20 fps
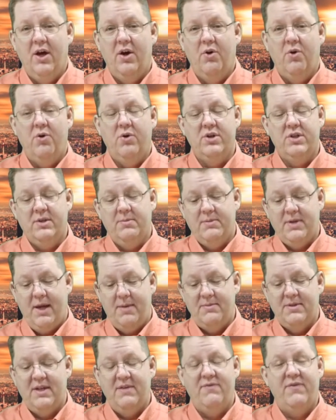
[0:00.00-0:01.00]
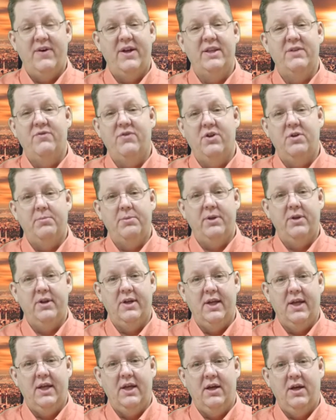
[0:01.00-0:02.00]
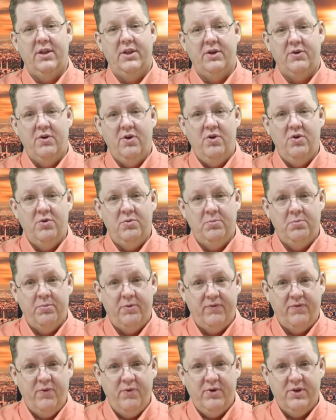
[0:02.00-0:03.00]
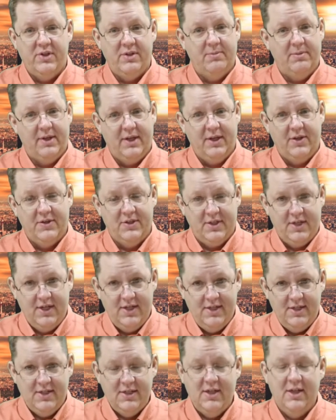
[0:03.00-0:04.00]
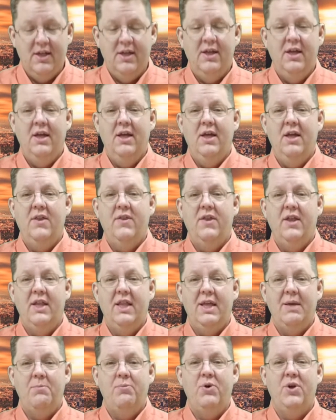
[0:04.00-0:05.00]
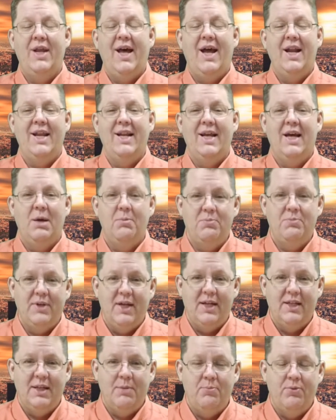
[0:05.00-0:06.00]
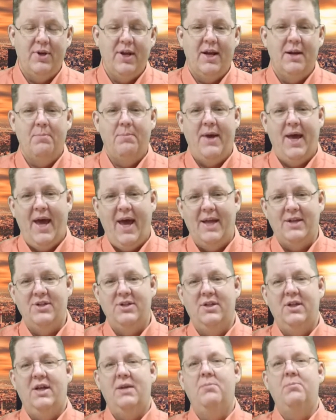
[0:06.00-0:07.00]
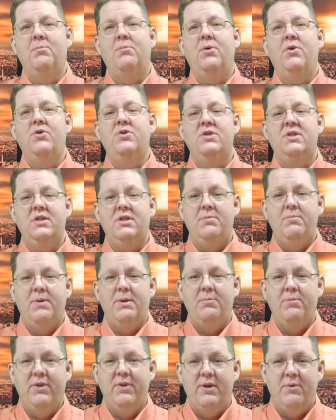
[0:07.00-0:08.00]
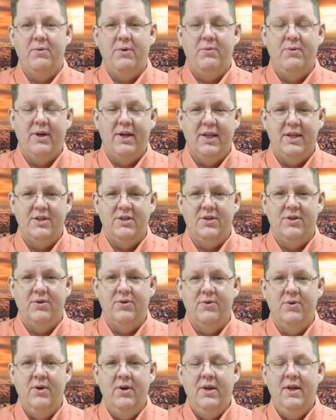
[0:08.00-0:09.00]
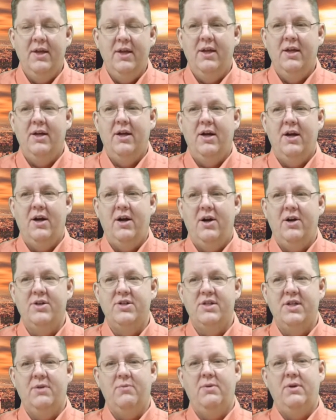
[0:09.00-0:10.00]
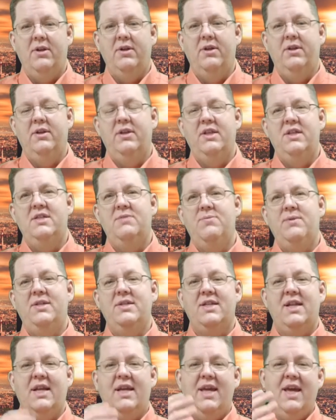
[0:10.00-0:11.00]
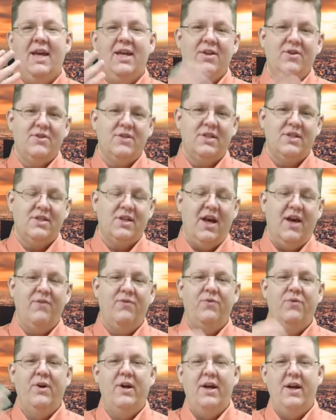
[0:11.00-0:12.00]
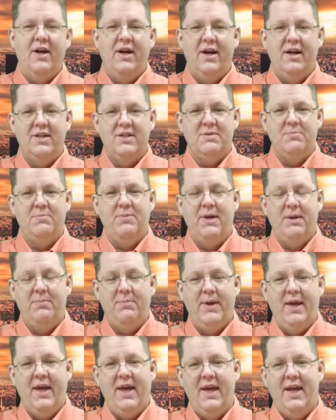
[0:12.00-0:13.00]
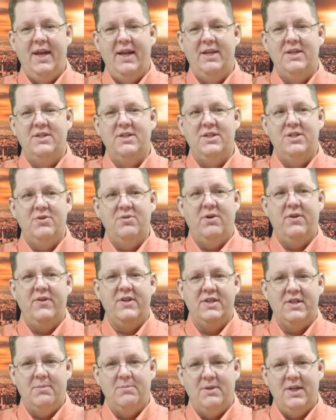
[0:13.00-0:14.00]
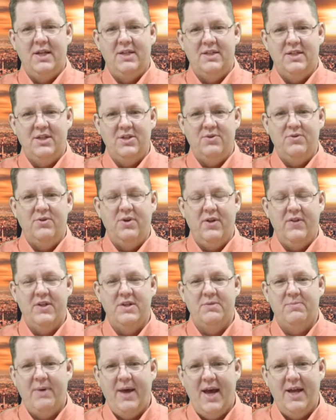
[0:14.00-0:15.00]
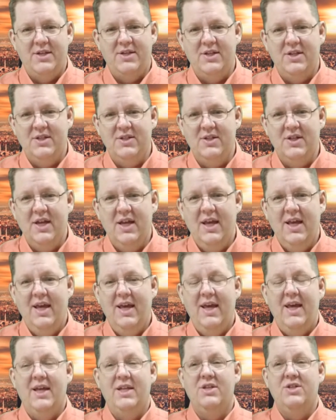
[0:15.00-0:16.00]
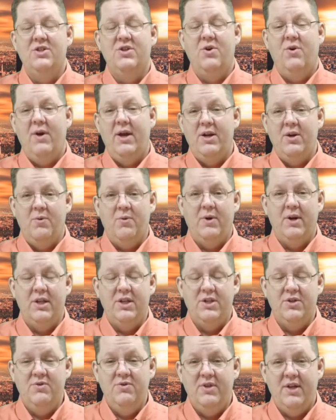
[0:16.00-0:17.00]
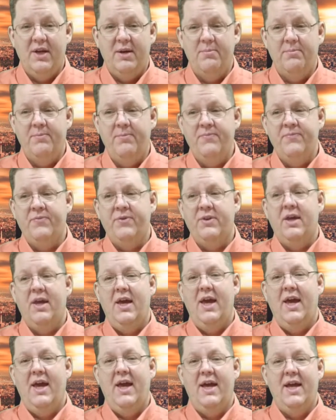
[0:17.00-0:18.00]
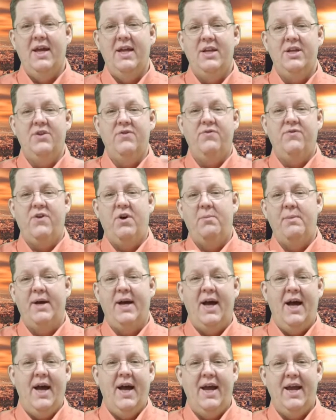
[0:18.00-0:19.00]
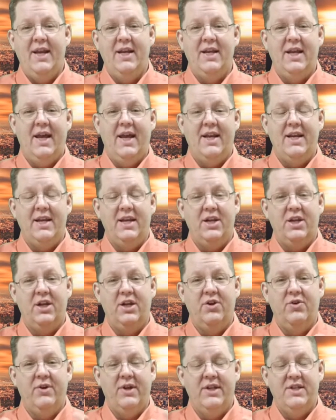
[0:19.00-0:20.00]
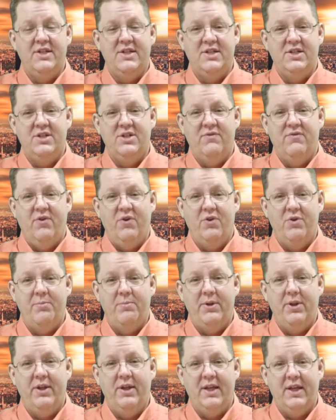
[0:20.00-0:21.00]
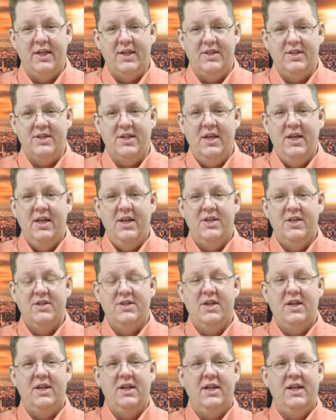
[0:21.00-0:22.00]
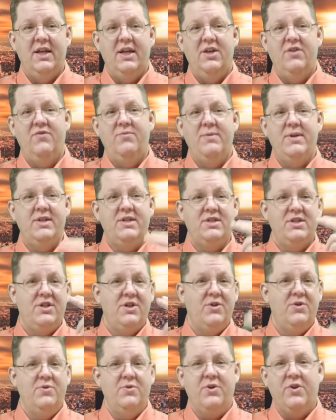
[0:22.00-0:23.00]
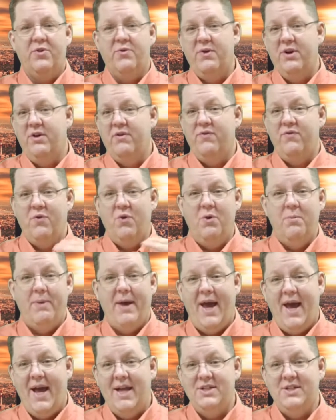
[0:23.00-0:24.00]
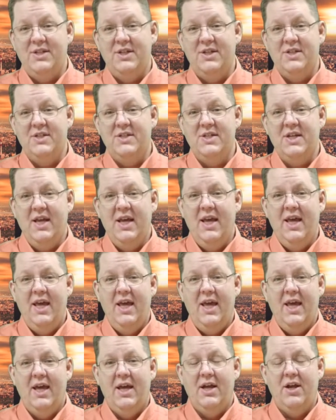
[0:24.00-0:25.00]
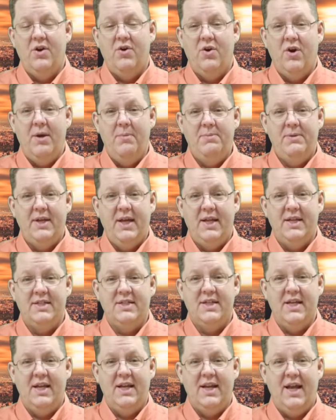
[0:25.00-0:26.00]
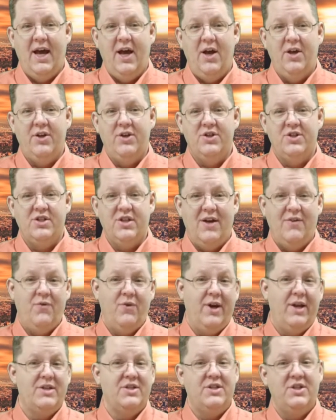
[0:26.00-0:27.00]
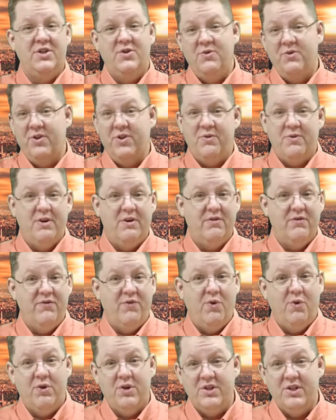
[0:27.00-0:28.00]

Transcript: or sometimes they find the vulnerability on their own before somebody else does, then they put out an update, they put out a patch. And most people that we run into are saying, well, this means that I can't use the software and it's a big pain to do all these updates and do all these patches, and so I don't want to do them. And you fall behind and it increases the vulnerabilities. Suddenly you've missed 2 or 3 or 4 patches or updates, and now your software has 2 or 3 or 4